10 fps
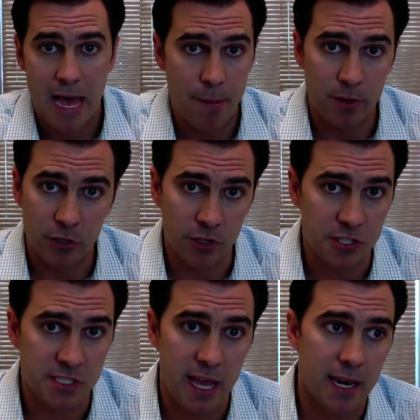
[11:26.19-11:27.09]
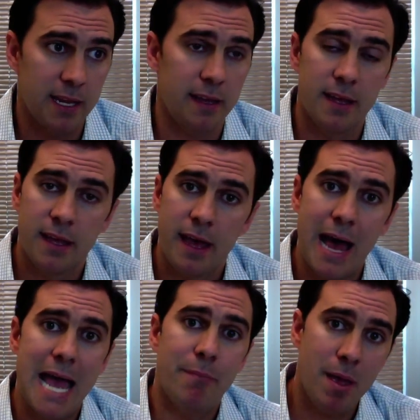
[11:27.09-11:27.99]
I'm in good standing.
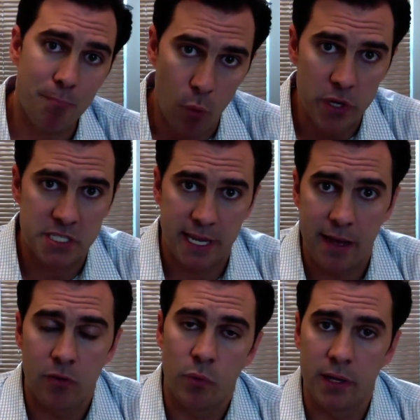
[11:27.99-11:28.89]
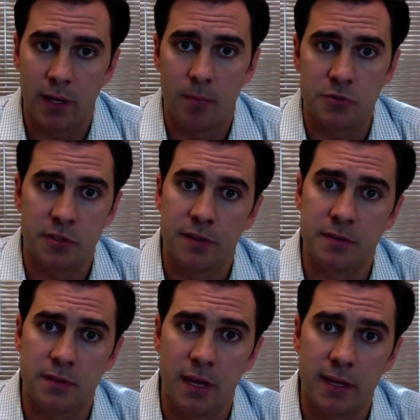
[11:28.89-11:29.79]
I am a Boy Scout when it comes to the
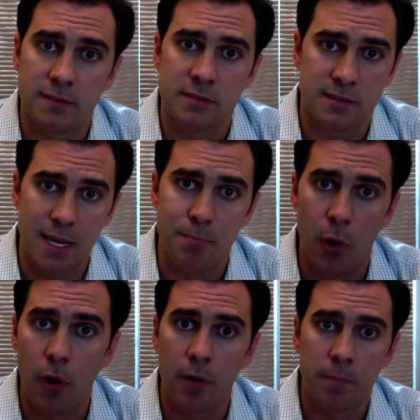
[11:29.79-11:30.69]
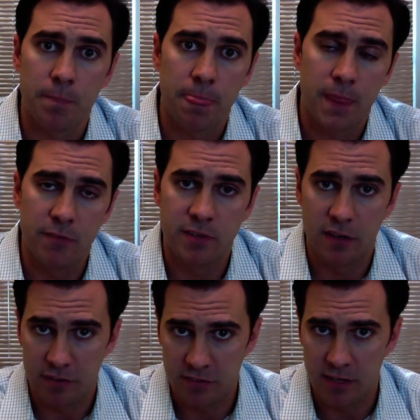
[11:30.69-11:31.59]
state bar of
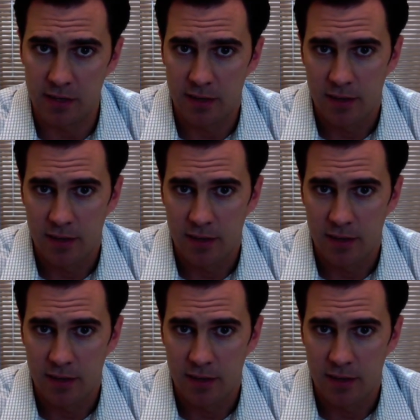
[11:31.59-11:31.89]
Tennessee.